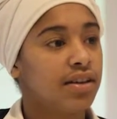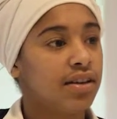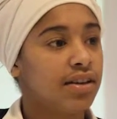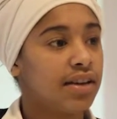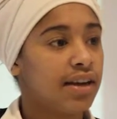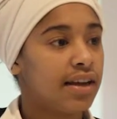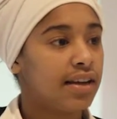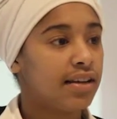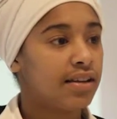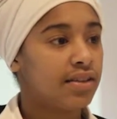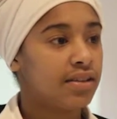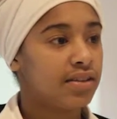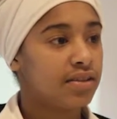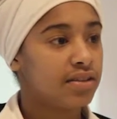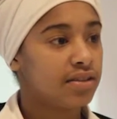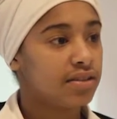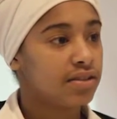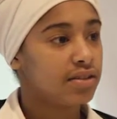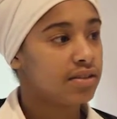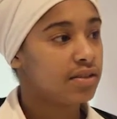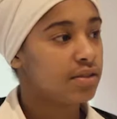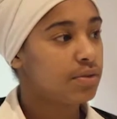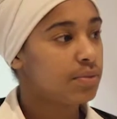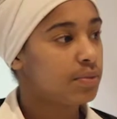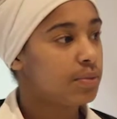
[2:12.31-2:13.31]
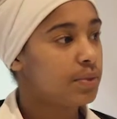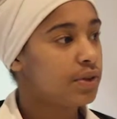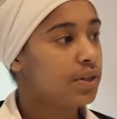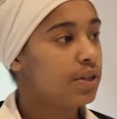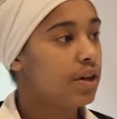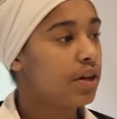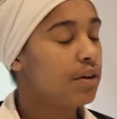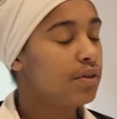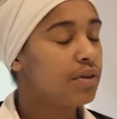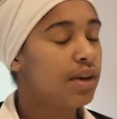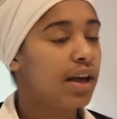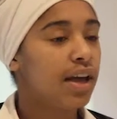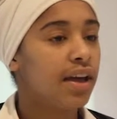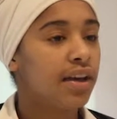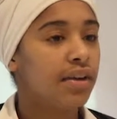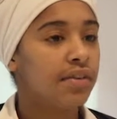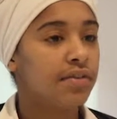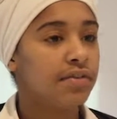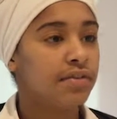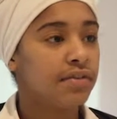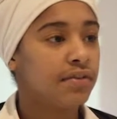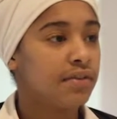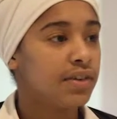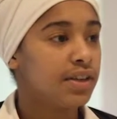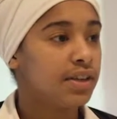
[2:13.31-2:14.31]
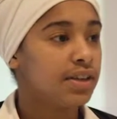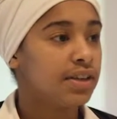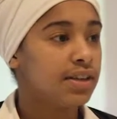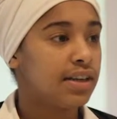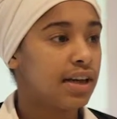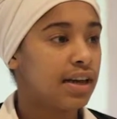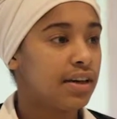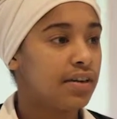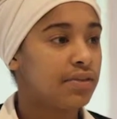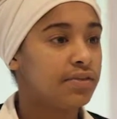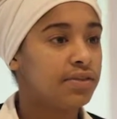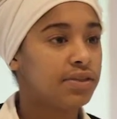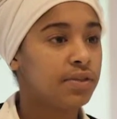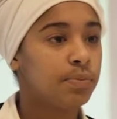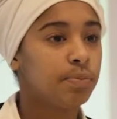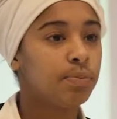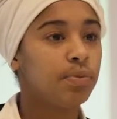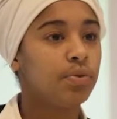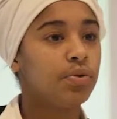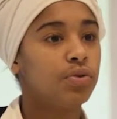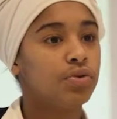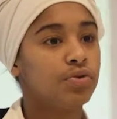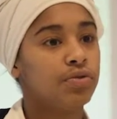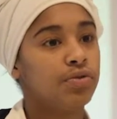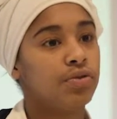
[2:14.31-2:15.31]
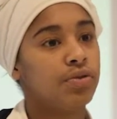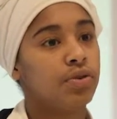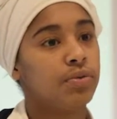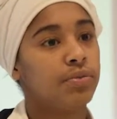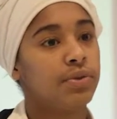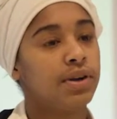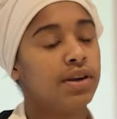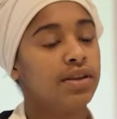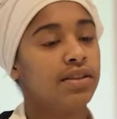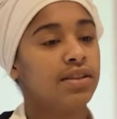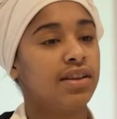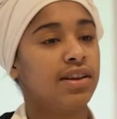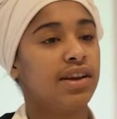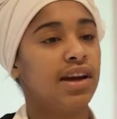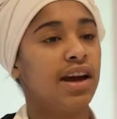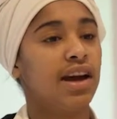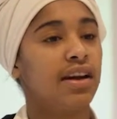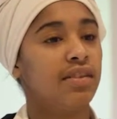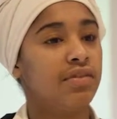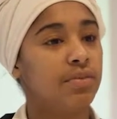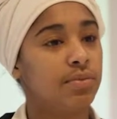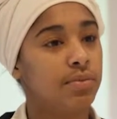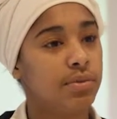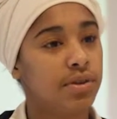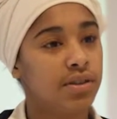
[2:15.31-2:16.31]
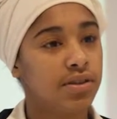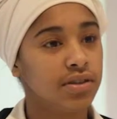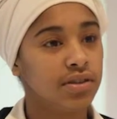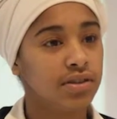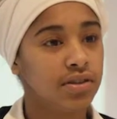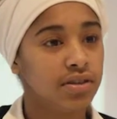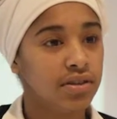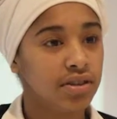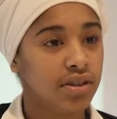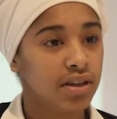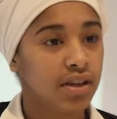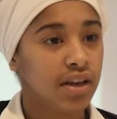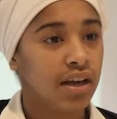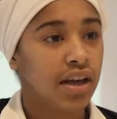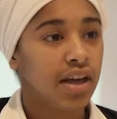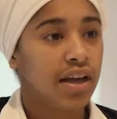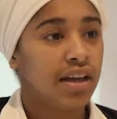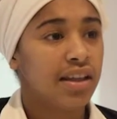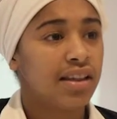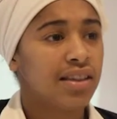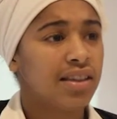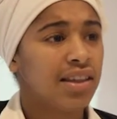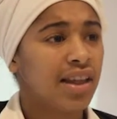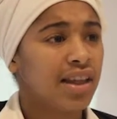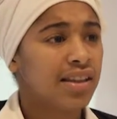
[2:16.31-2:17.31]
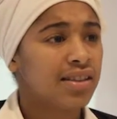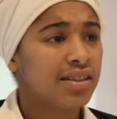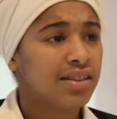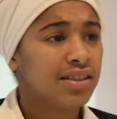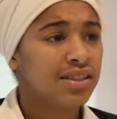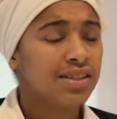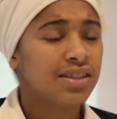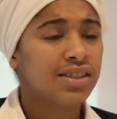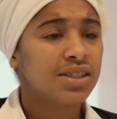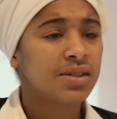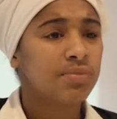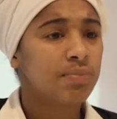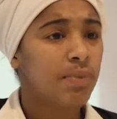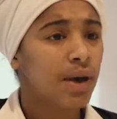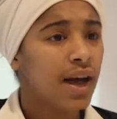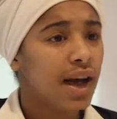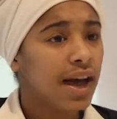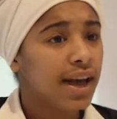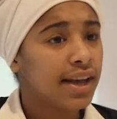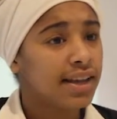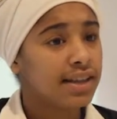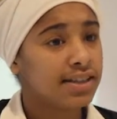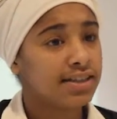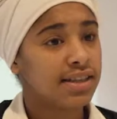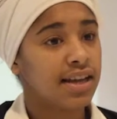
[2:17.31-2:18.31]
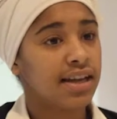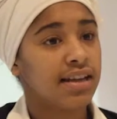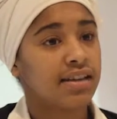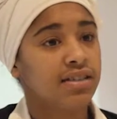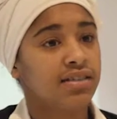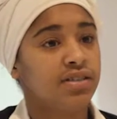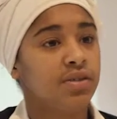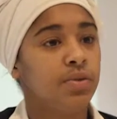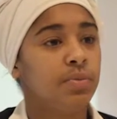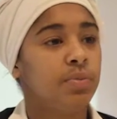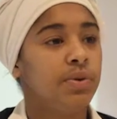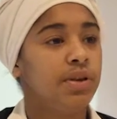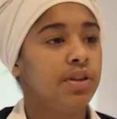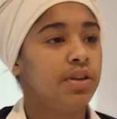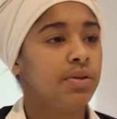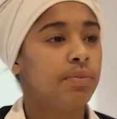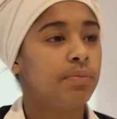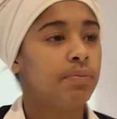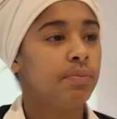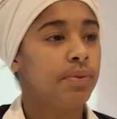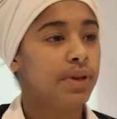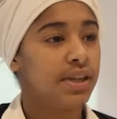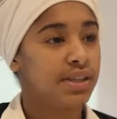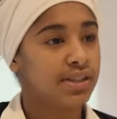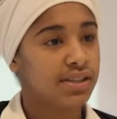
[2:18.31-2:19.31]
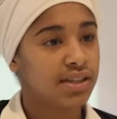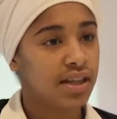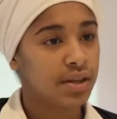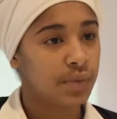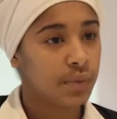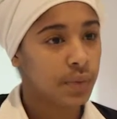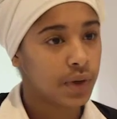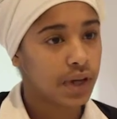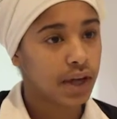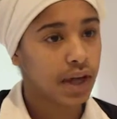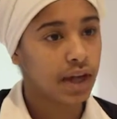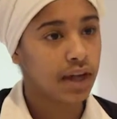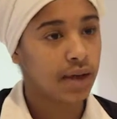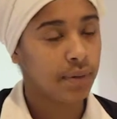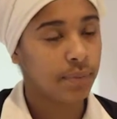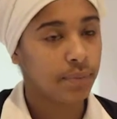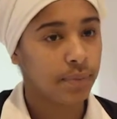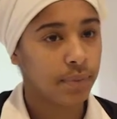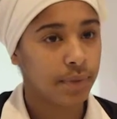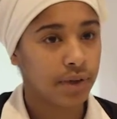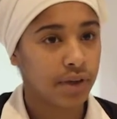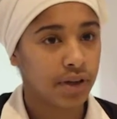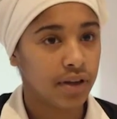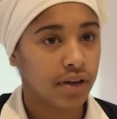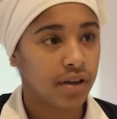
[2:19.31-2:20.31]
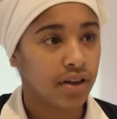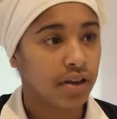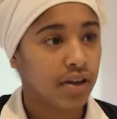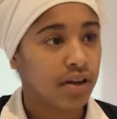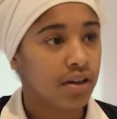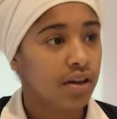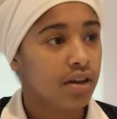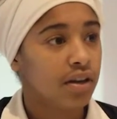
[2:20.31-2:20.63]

Like, we don't have enough support from the government that inspires us to be the best that we can be.